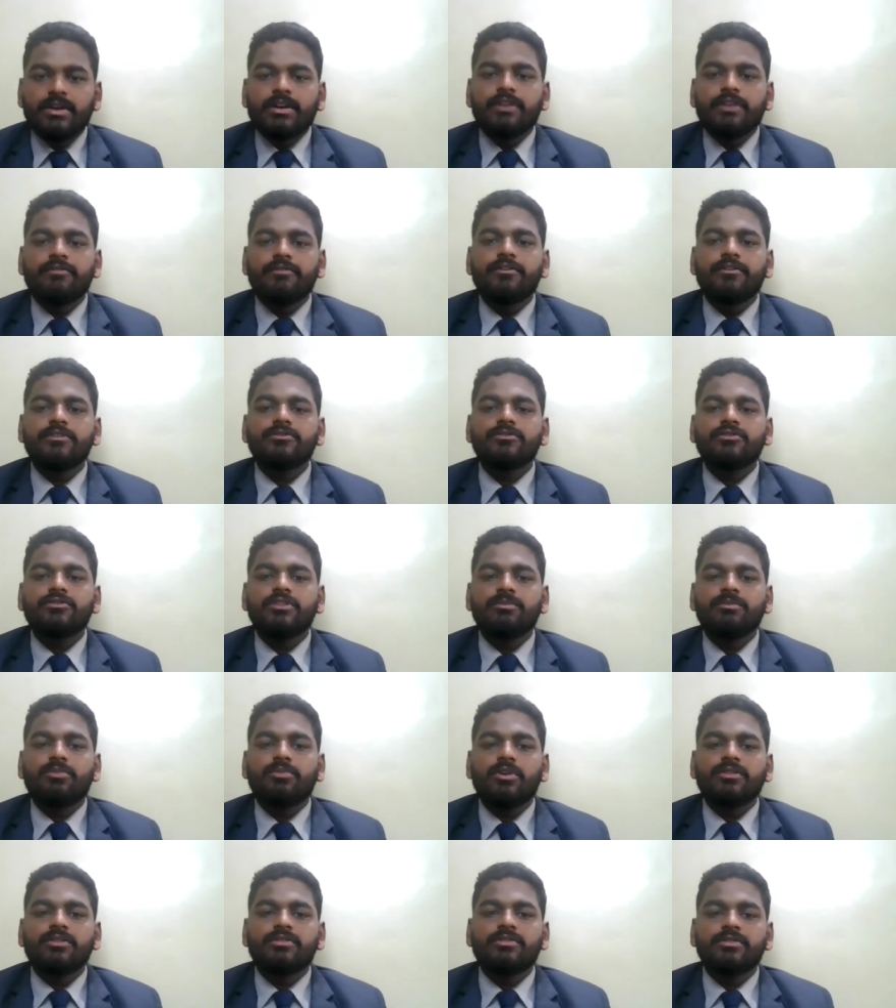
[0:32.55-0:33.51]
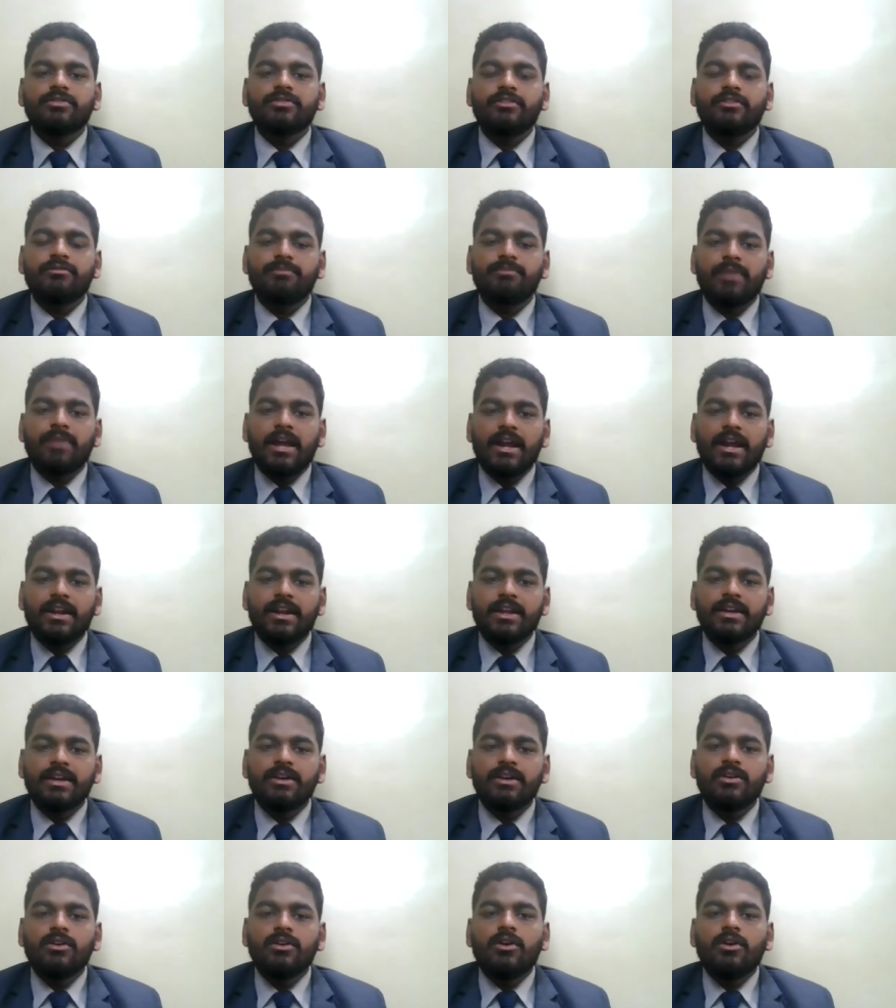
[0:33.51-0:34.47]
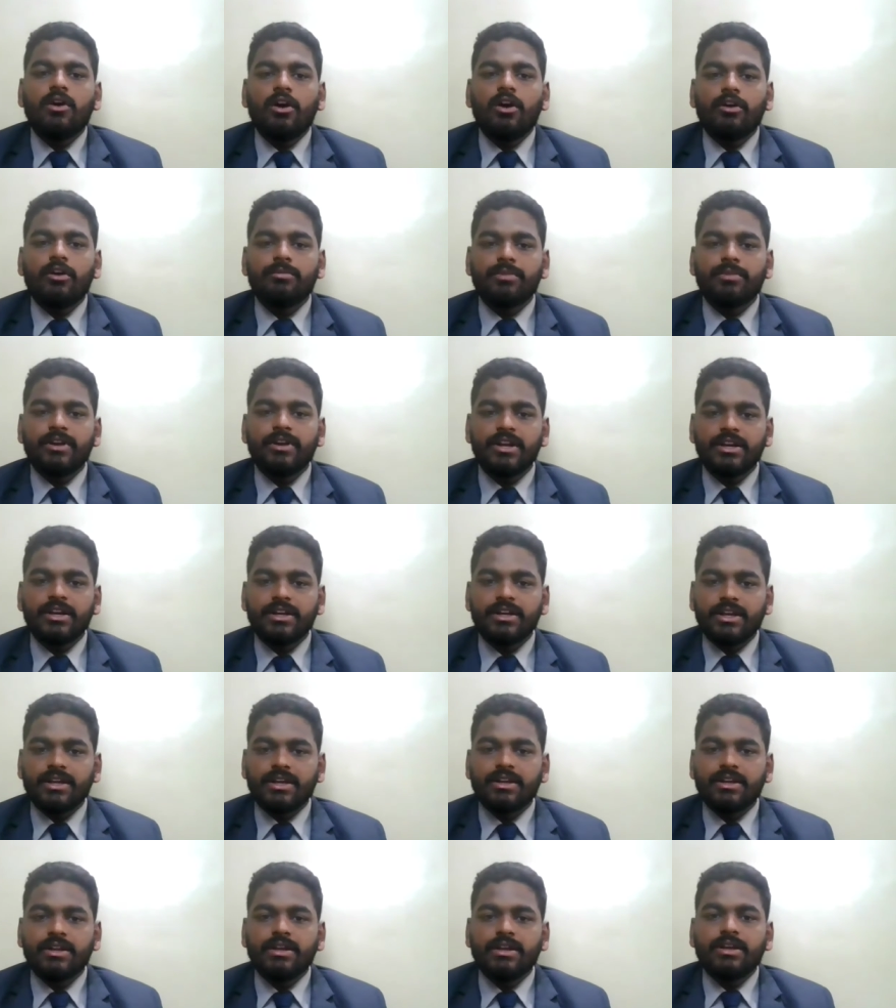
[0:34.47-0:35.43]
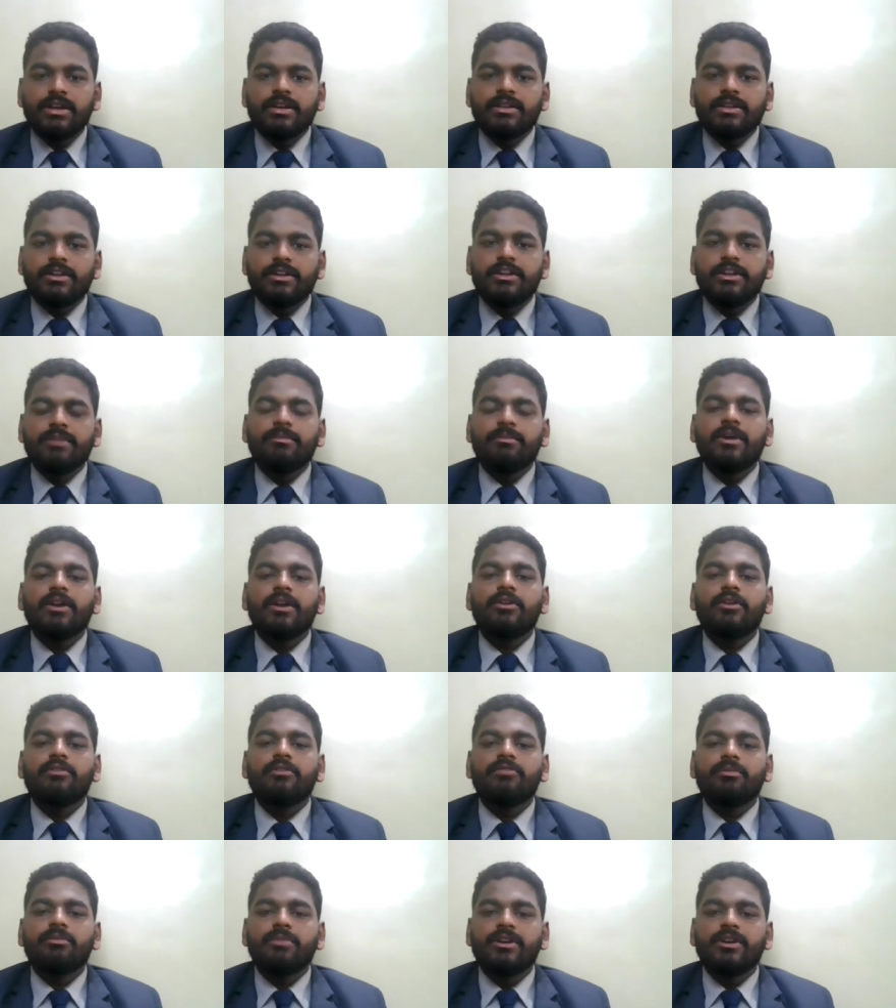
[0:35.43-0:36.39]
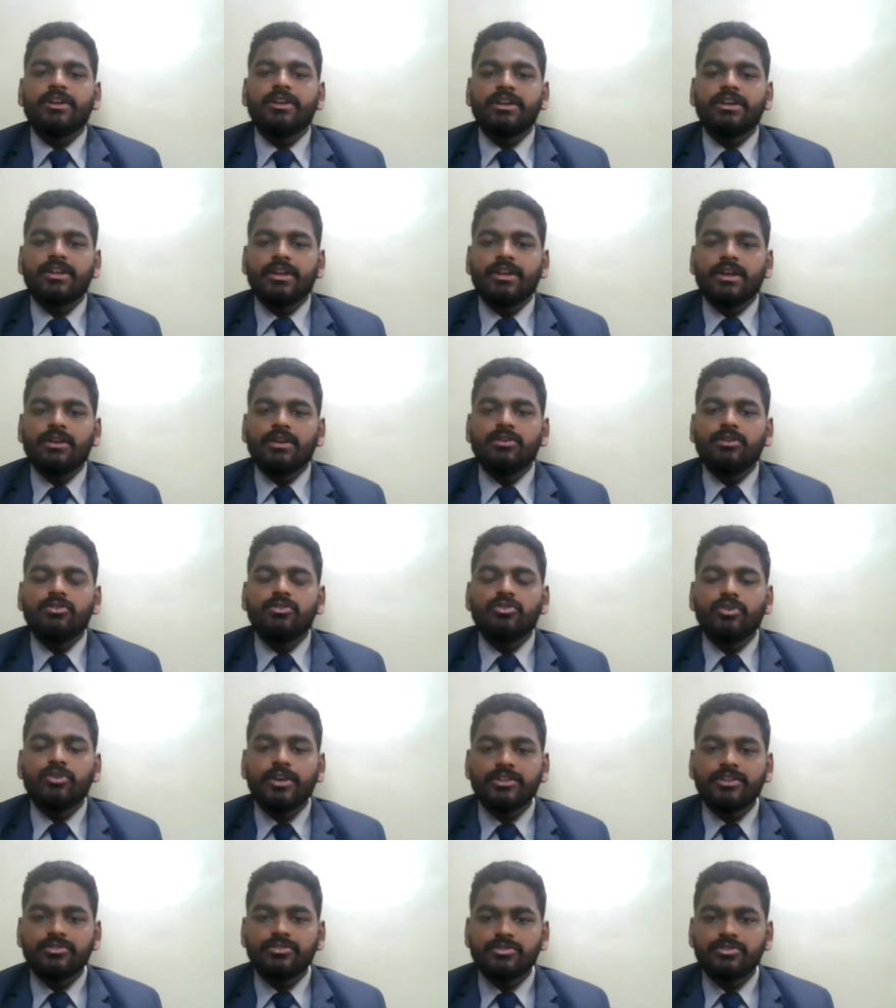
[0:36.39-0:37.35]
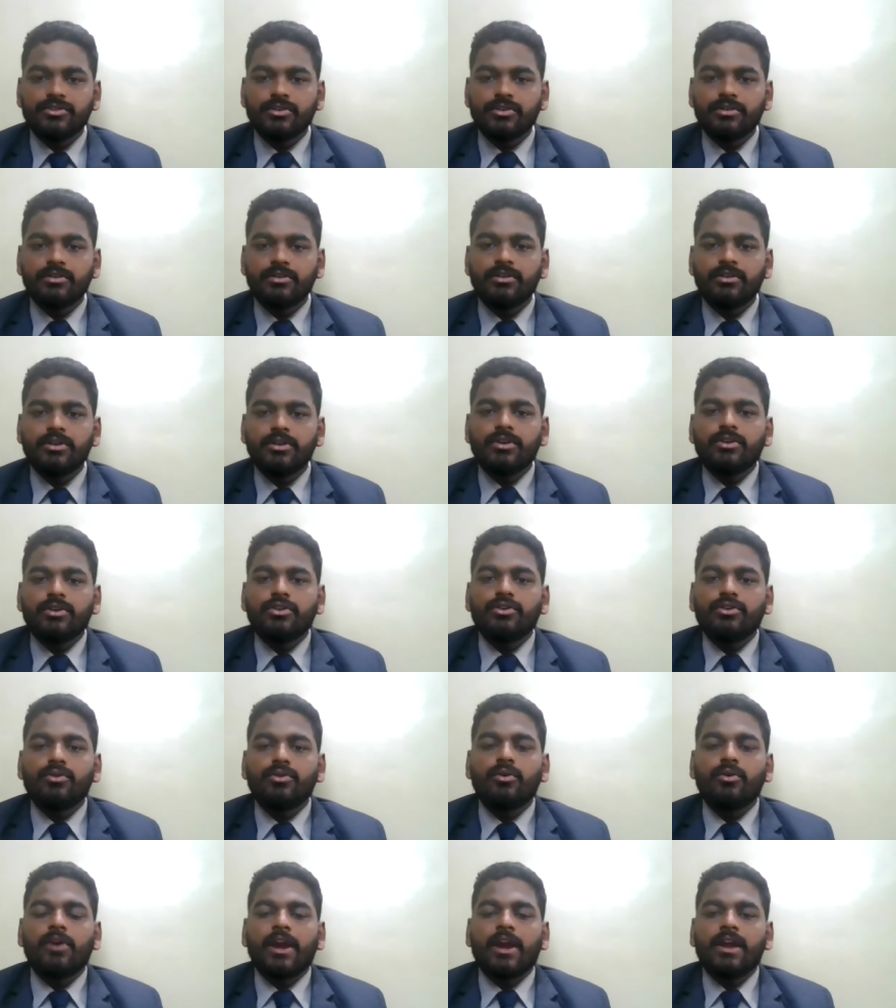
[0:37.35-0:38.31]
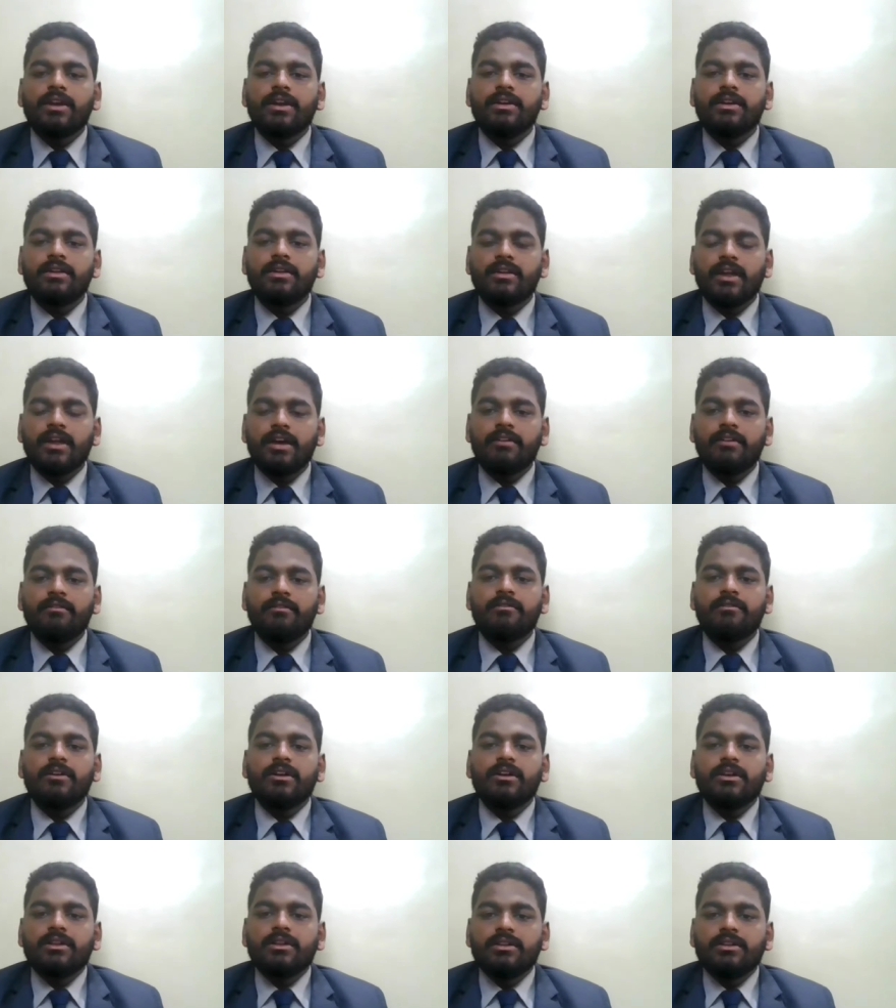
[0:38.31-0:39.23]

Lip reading: refers to the process of planning or predicting the demand of a material to ensure you can drive